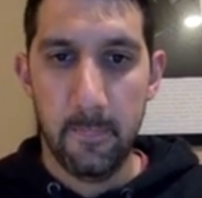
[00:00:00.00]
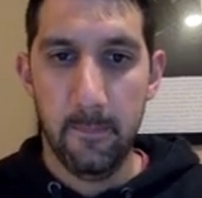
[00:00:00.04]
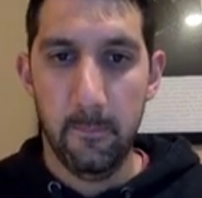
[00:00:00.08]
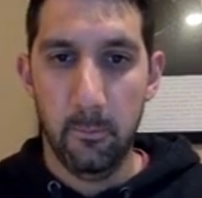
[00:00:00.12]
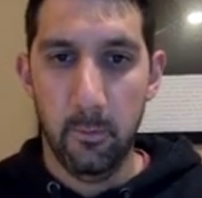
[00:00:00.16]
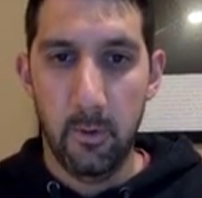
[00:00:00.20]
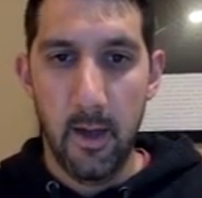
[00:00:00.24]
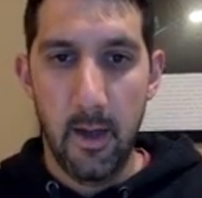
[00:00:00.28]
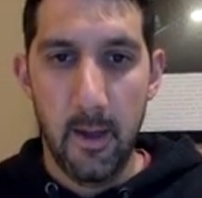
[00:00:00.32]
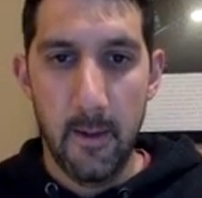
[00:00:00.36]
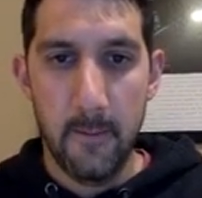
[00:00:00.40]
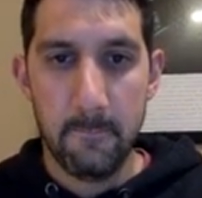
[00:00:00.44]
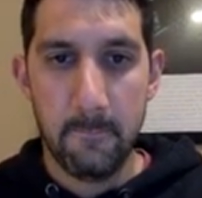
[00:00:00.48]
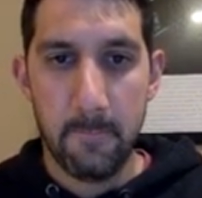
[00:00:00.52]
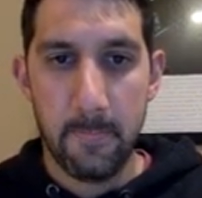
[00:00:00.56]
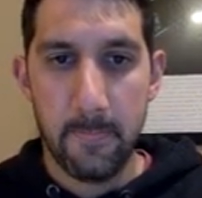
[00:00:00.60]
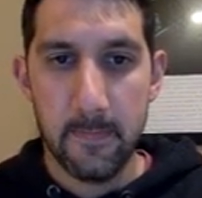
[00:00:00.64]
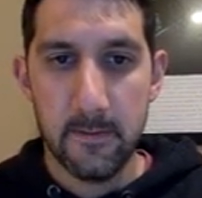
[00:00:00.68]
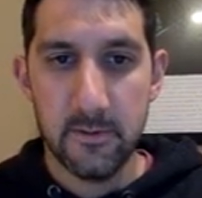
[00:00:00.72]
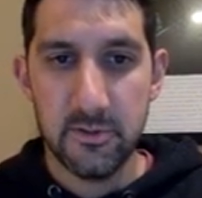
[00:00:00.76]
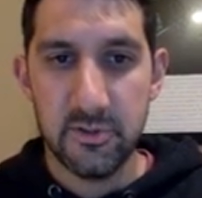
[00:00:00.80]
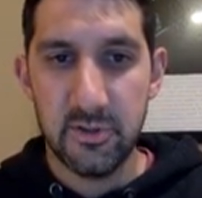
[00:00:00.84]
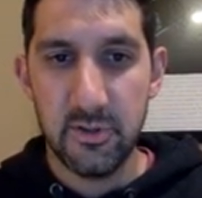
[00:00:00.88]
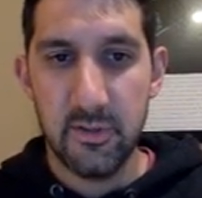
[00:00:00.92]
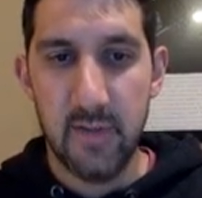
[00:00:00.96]
Okay,
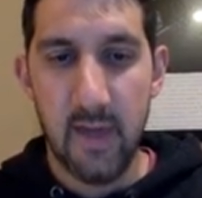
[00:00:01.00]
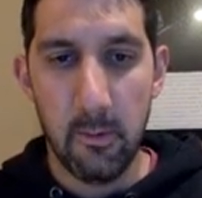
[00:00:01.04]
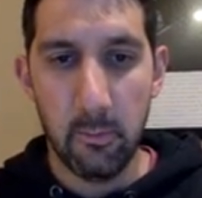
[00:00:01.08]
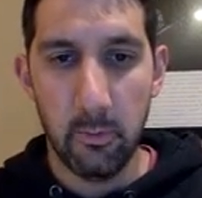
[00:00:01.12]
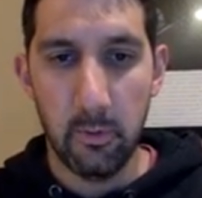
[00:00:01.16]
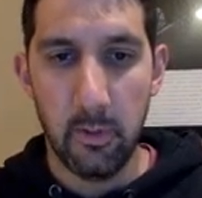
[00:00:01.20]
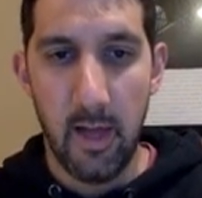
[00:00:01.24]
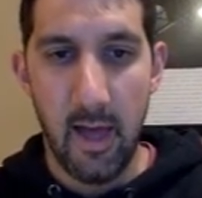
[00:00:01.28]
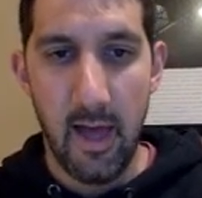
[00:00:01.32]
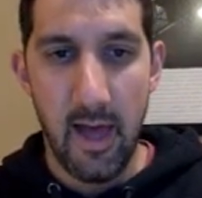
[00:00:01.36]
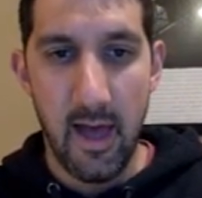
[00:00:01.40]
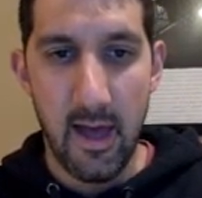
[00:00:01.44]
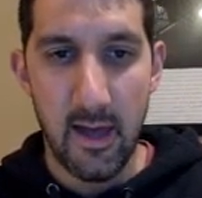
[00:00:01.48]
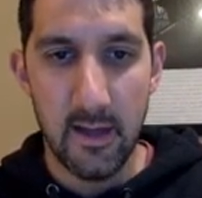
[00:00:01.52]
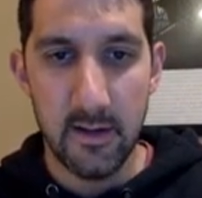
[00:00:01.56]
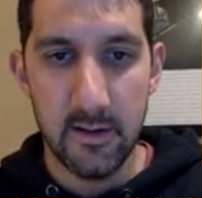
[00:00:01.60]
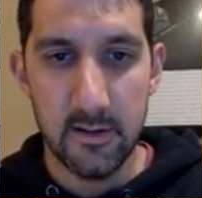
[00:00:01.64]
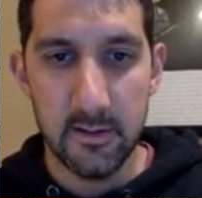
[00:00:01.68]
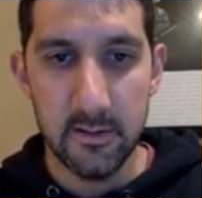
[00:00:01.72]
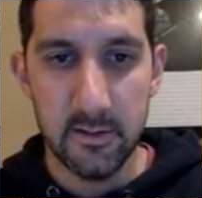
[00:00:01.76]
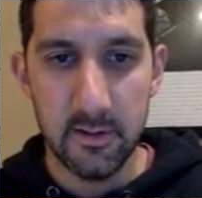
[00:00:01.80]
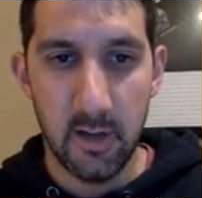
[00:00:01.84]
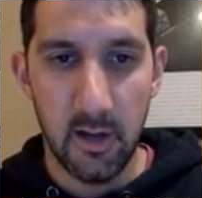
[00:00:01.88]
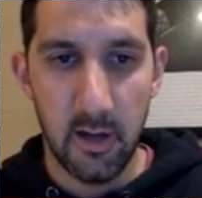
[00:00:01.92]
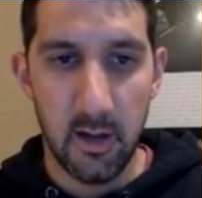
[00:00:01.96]
so that will add
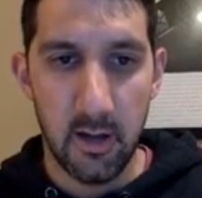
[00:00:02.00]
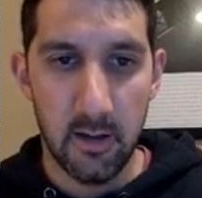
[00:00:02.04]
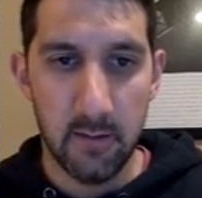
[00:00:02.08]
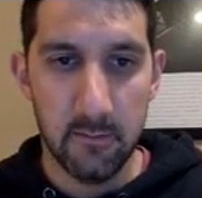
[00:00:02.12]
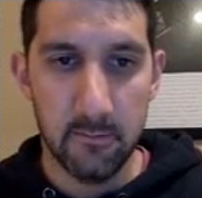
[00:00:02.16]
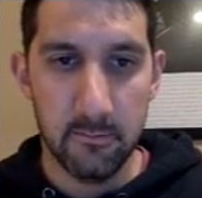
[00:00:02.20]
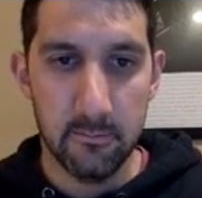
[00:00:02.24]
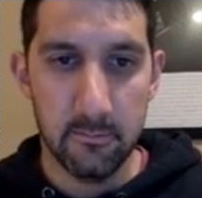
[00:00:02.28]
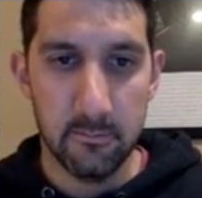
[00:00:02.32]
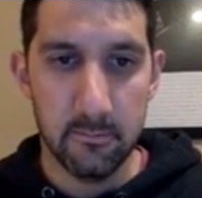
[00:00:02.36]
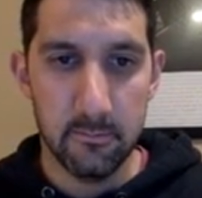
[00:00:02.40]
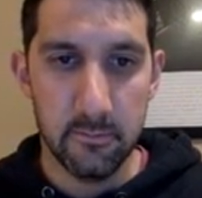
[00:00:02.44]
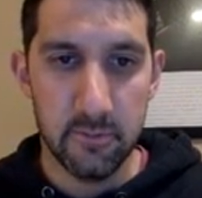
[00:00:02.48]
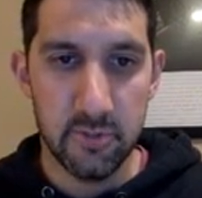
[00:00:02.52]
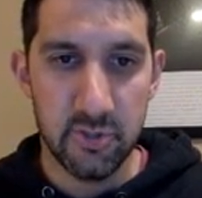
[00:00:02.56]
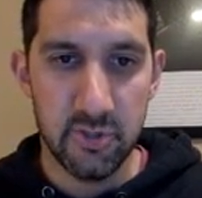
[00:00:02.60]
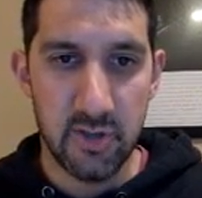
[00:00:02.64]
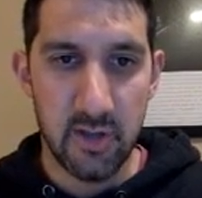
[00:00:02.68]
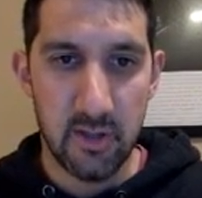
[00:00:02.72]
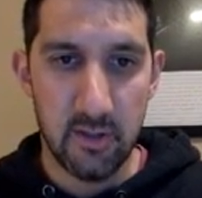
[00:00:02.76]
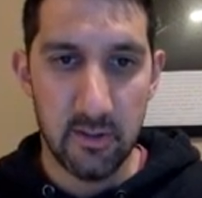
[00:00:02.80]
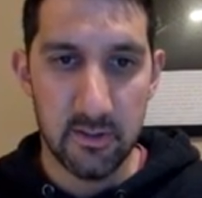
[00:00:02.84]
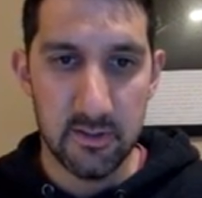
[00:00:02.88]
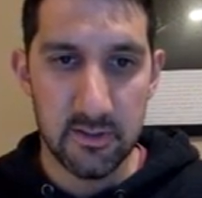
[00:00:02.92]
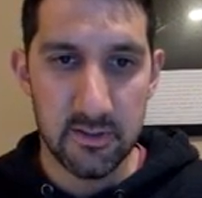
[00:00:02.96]
um,
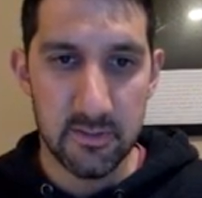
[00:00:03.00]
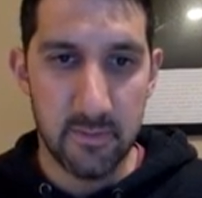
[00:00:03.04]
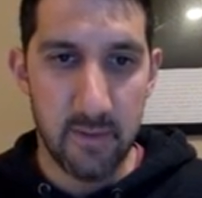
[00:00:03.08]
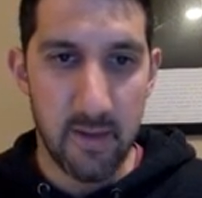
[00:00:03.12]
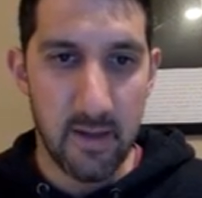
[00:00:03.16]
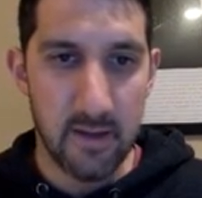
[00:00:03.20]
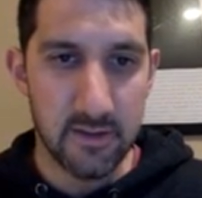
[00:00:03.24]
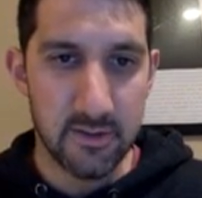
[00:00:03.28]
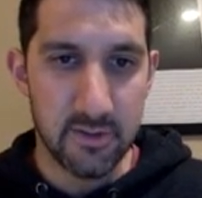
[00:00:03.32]
Michelle in spot